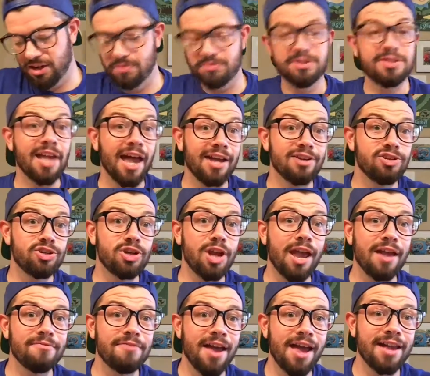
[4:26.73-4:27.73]
know side
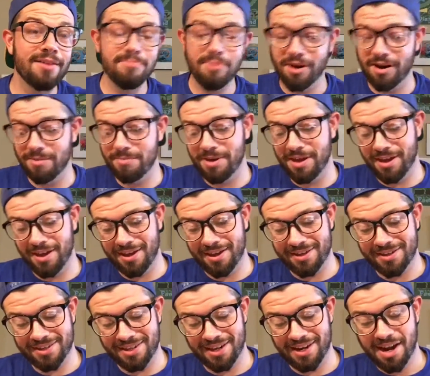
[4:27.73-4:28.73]
shaved head
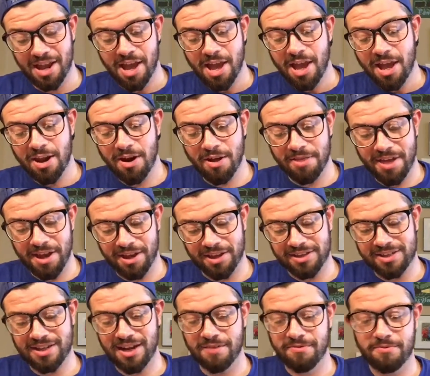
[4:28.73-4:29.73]
Barbies and and all that good
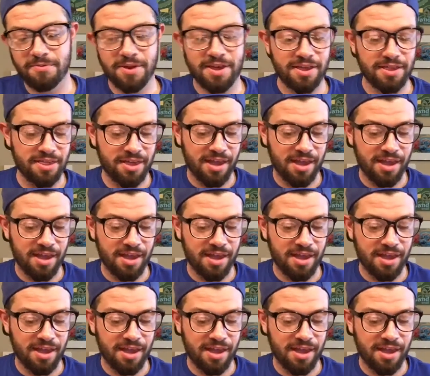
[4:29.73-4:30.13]
stuff with